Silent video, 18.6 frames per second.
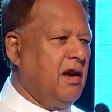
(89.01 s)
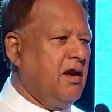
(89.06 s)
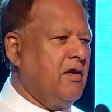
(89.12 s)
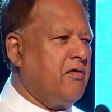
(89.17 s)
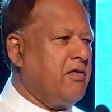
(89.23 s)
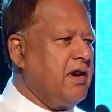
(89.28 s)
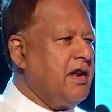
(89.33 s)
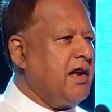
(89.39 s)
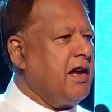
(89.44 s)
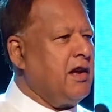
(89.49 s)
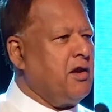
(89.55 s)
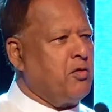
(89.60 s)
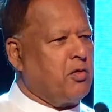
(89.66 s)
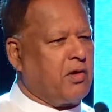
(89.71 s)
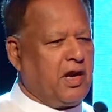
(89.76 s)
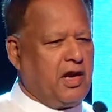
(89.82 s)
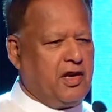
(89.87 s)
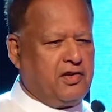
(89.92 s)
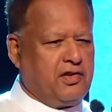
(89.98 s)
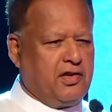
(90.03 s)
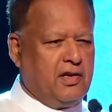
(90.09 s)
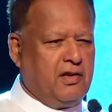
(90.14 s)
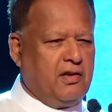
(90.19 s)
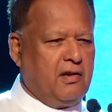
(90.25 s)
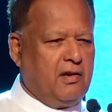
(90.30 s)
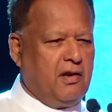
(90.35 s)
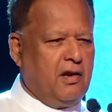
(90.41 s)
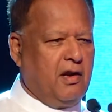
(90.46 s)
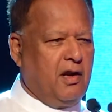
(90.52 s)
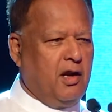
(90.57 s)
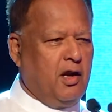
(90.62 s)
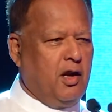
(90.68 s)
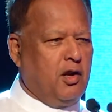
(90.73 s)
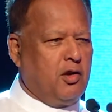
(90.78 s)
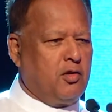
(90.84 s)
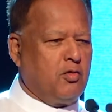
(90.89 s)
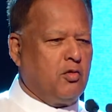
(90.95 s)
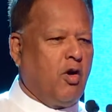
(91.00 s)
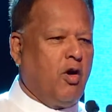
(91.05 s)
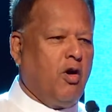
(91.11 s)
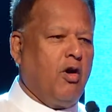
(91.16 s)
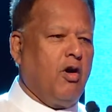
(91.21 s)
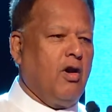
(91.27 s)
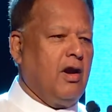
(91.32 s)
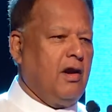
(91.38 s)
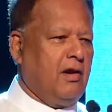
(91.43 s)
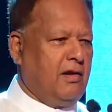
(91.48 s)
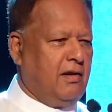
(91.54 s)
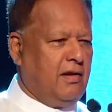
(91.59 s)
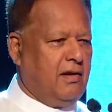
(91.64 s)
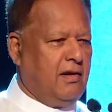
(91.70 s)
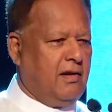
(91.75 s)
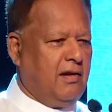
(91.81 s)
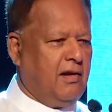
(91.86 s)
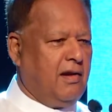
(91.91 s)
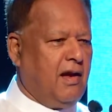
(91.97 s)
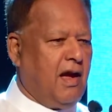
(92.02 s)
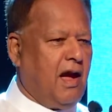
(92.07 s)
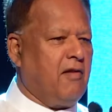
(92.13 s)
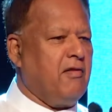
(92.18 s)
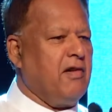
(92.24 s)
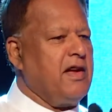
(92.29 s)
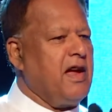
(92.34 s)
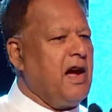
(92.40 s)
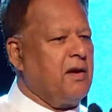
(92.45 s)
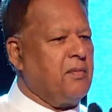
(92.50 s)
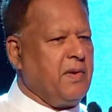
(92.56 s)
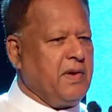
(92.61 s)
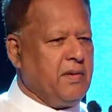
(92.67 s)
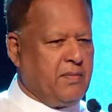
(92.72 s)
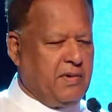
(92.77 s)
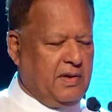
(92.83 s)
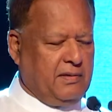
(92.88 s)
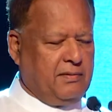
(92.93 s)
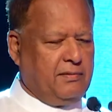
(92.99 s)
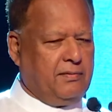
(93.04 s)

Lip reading: free education to all our young people.